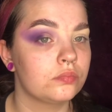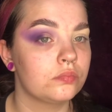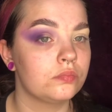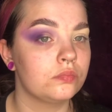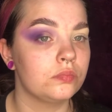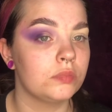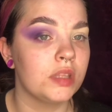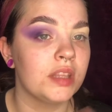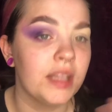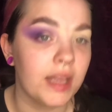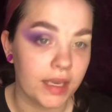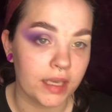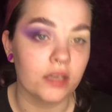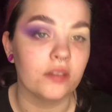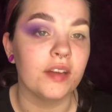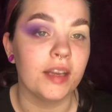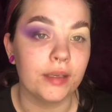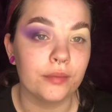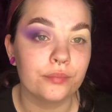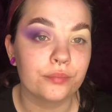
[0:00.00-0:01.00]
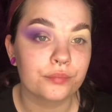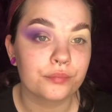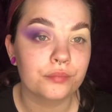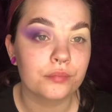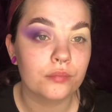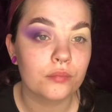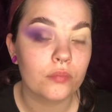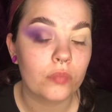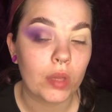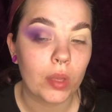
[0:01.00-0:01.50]
layering,
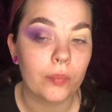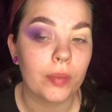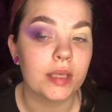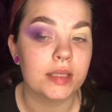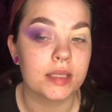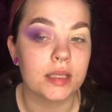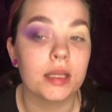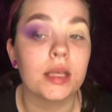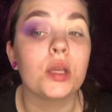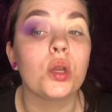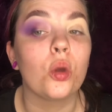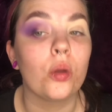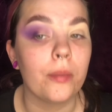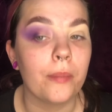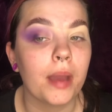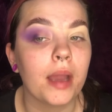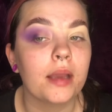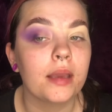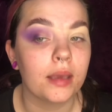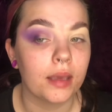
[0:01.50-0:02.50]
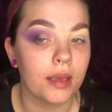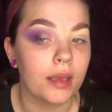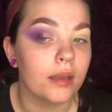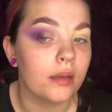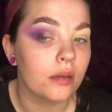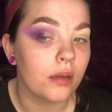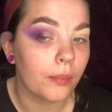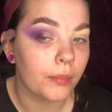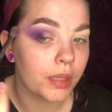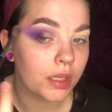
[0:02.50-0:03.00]
basically going back
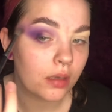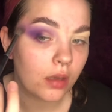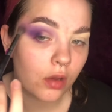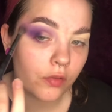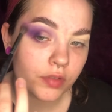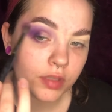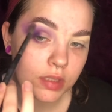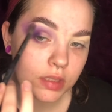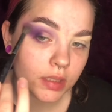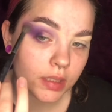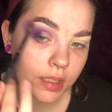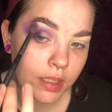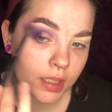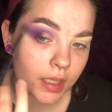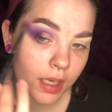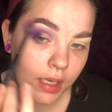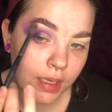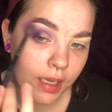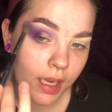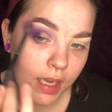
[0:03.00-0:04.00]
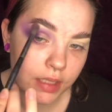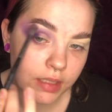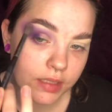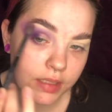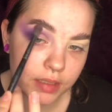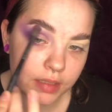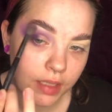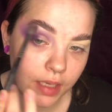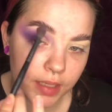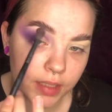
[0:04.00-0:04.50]
in. I mean, obviously I kind of
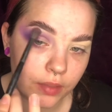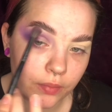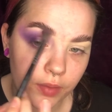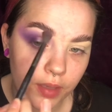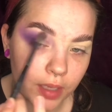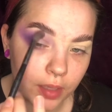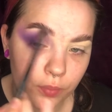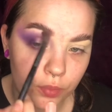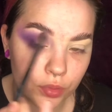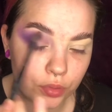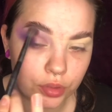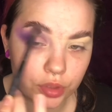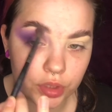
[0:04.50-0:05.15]
did that anyway, but